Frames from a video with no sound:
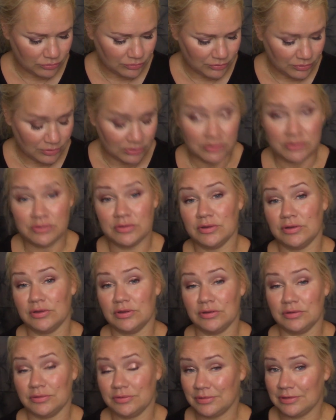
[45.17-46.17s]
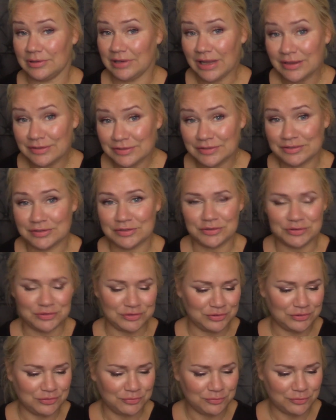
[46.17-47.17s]
the
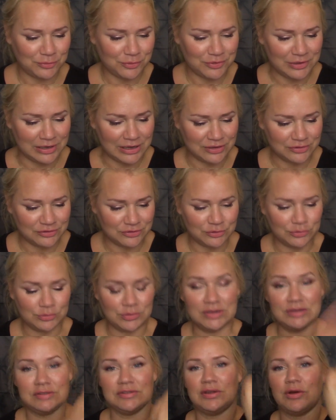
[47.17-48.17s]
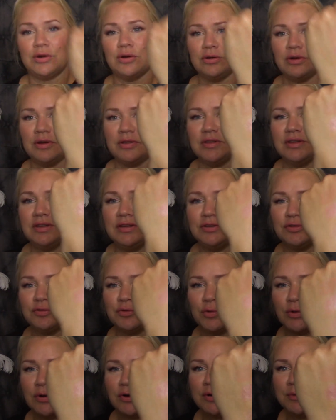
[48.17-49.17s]
last for the last two weeks are these
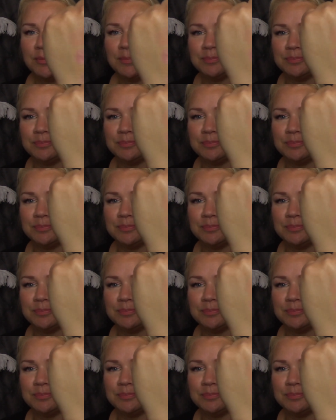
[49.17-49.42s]
four